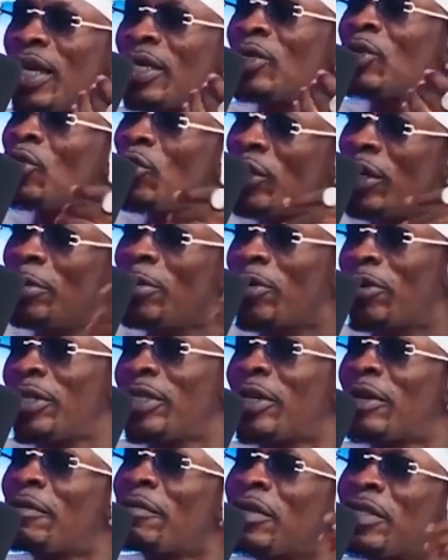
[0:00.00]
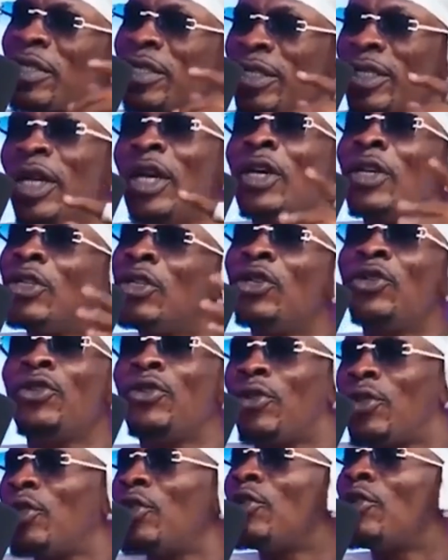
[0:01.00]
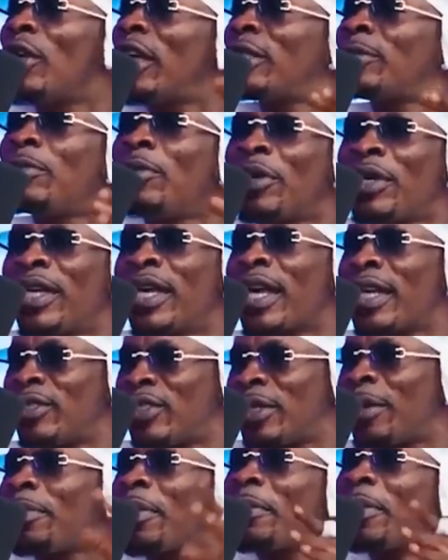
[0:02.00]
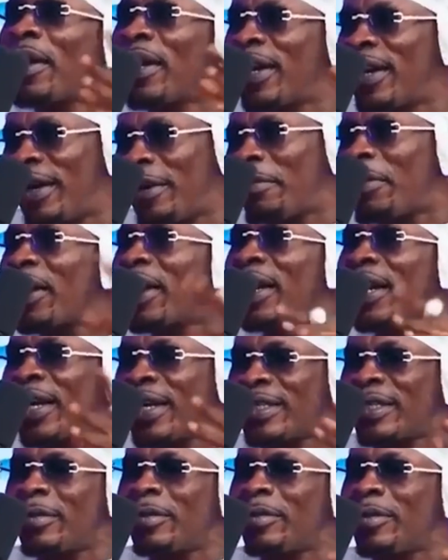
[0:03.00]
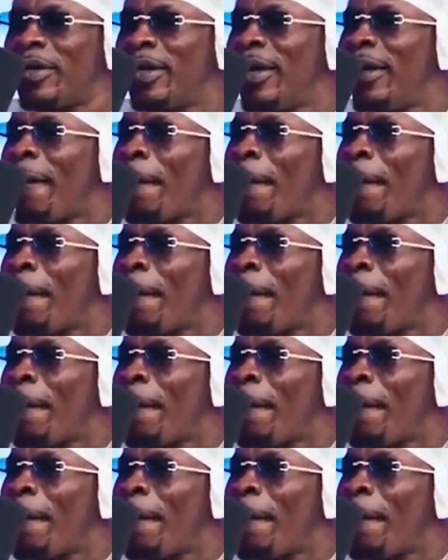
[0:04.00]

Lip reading: I said, no, let me create a conversation. You know that monkey can jump a banana and banana can jump.